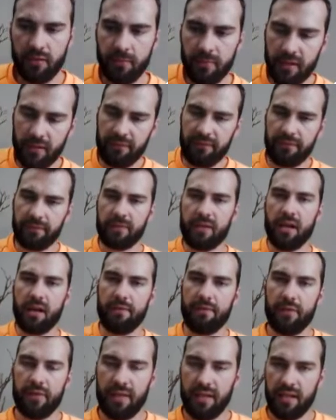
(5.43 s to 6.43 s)
so I'm going to
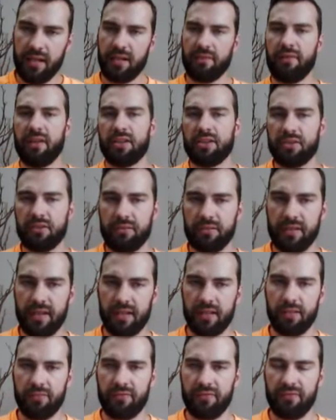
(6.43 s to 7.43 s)
cover the conventional
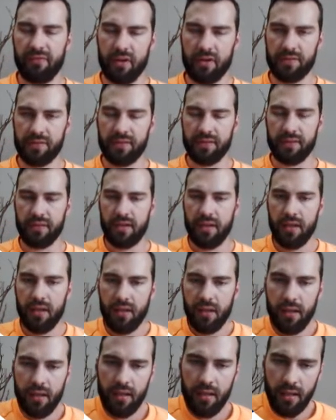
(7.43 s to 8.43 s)
deadlift first,
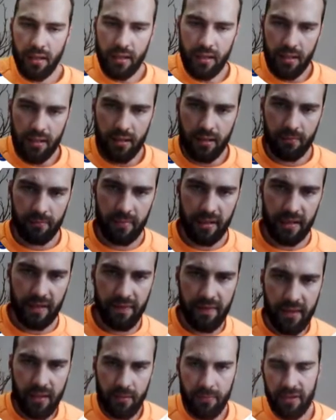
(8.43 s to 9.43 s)

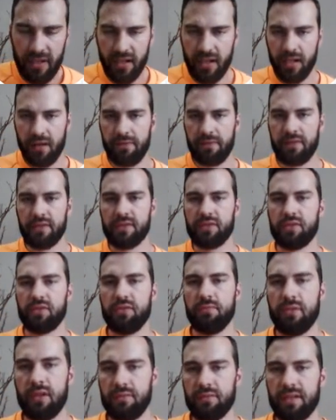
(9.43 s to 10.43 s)
and then I'm going to cover the
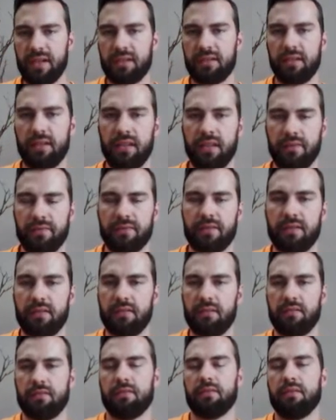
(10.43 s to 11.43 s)
sumo deadlift.
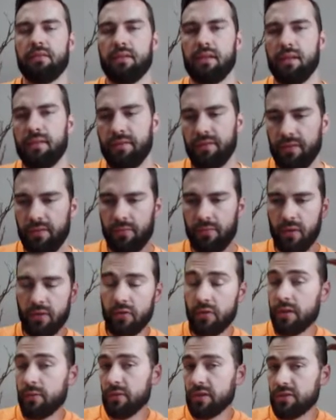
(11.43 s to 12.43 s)
If you're
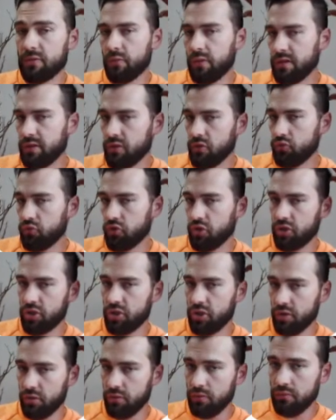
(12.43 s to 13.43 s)
wondering which one you should
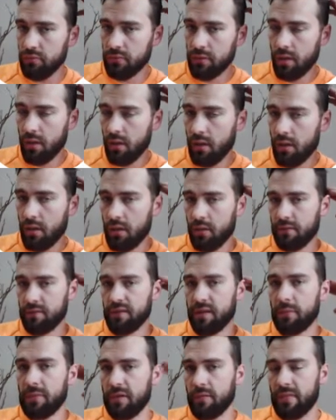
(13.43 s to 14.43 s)
do,
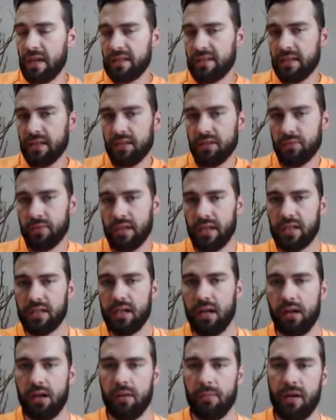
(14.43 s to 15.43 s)
send me a message. We can
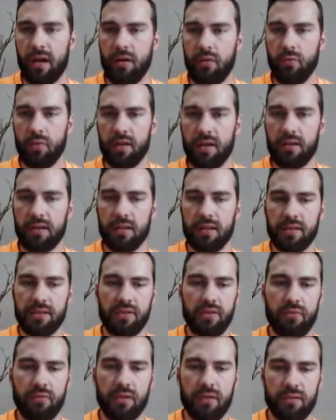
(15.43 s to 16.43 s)
talk about what it is
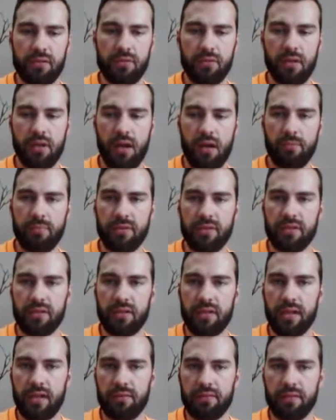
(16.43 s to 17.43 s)
you want to accomplish
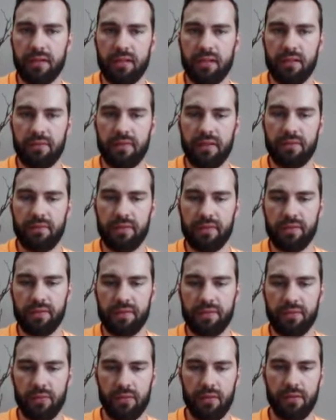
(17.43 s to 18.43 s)
and how deadlifting feels
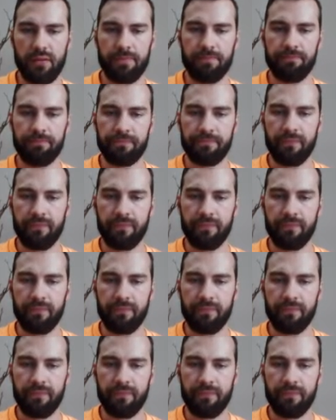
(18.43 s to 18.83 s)
for you.